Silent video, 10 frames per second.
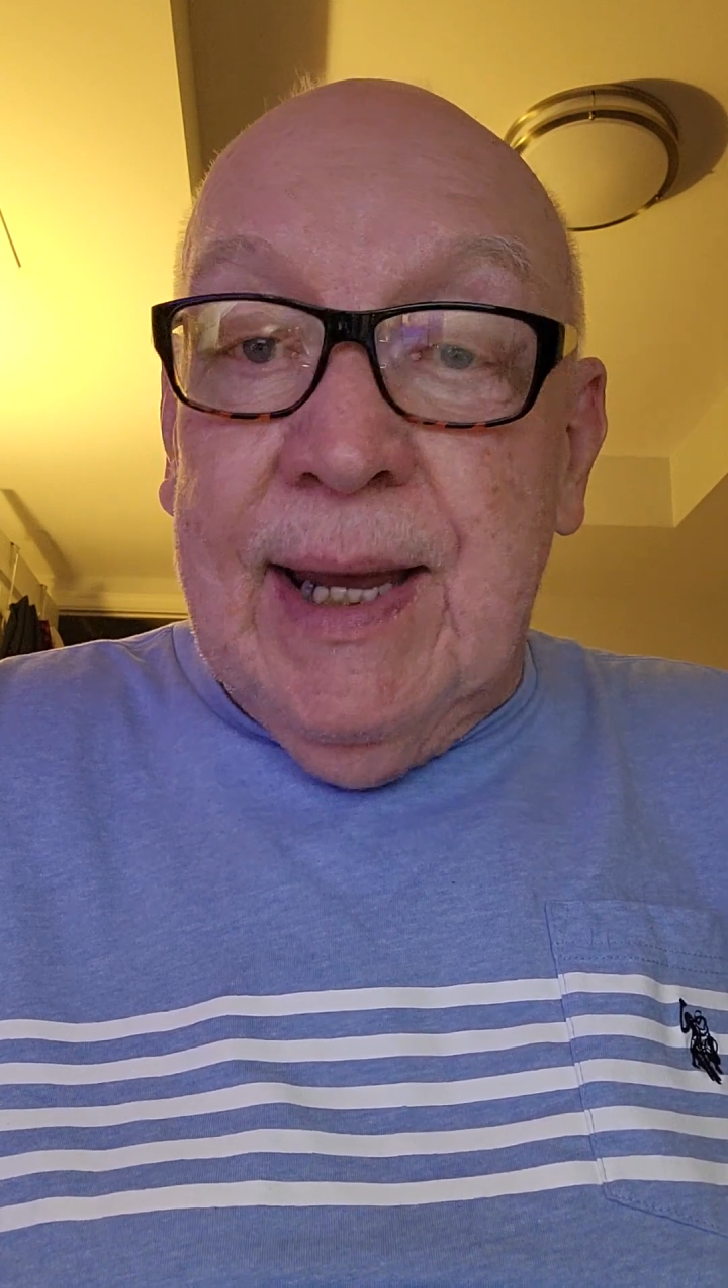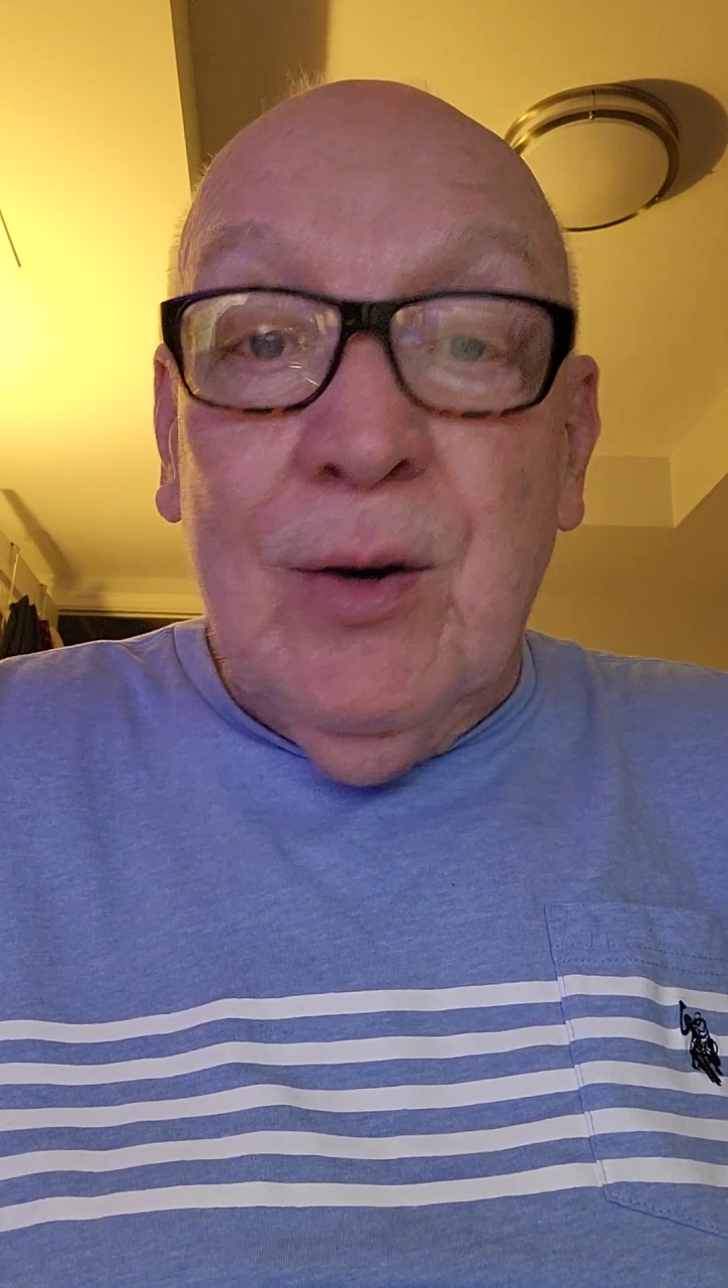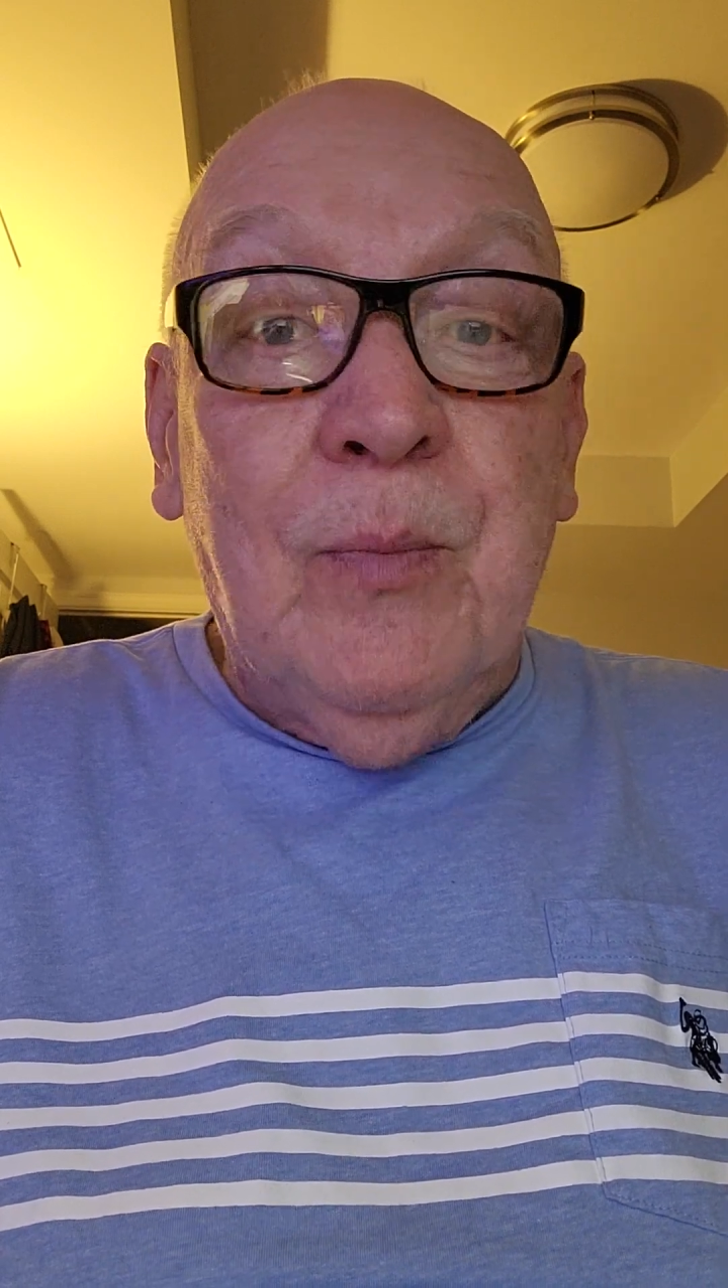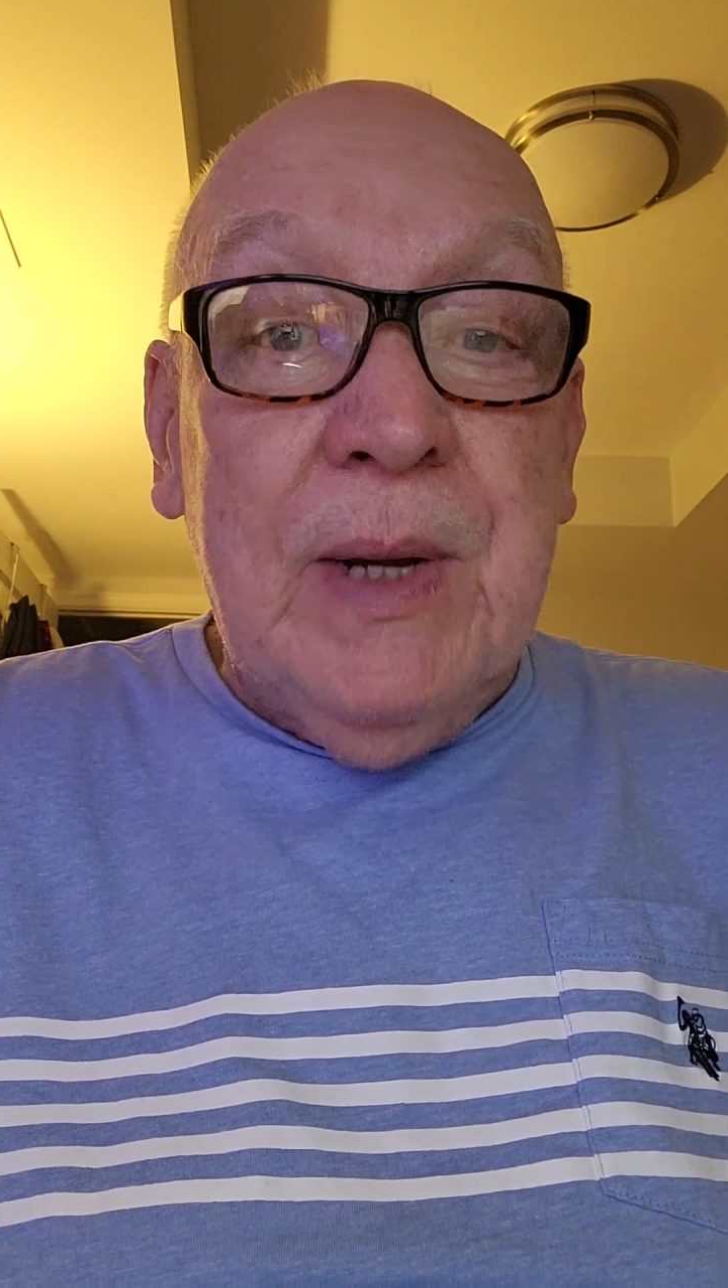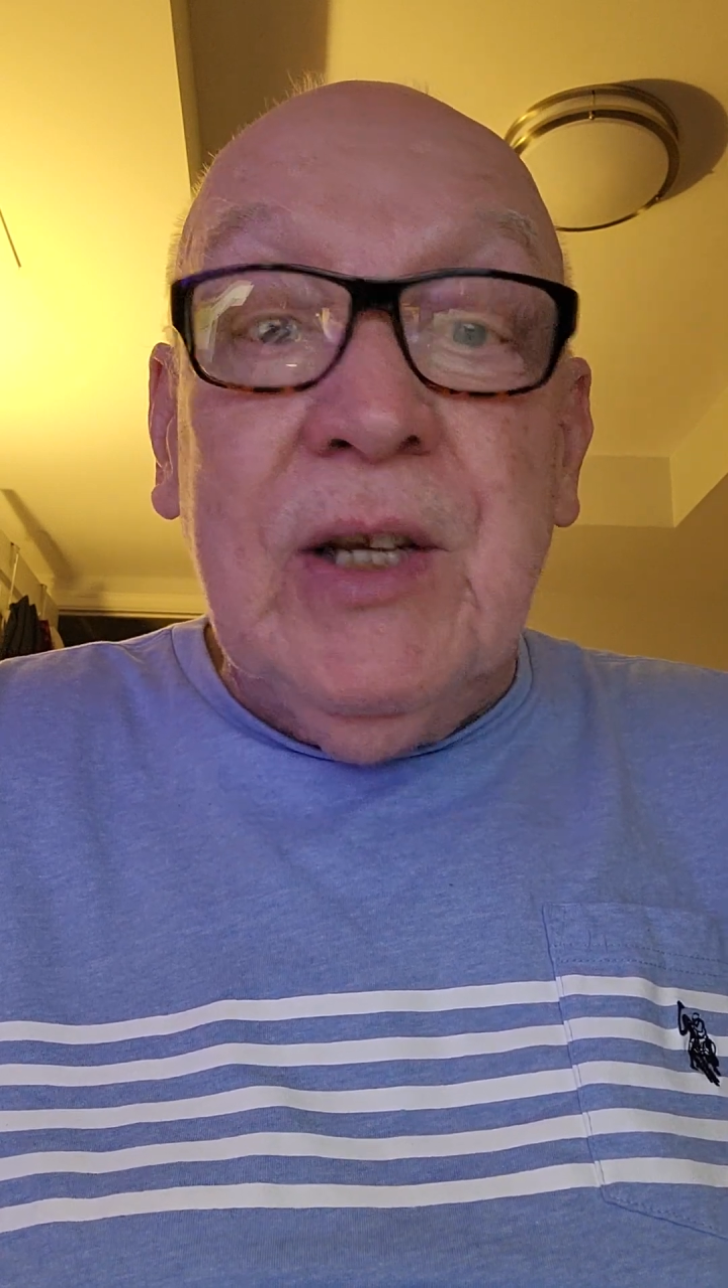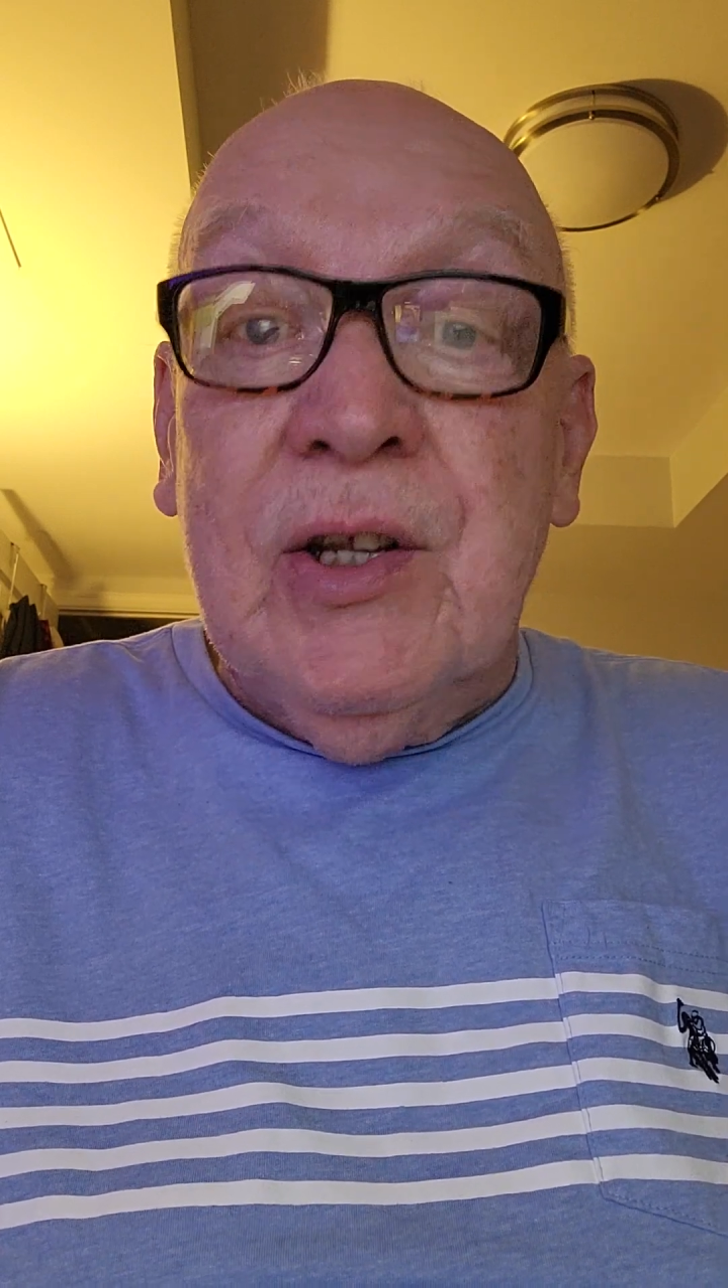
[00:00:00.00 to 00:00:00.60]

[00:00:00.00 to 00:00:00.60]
it'll be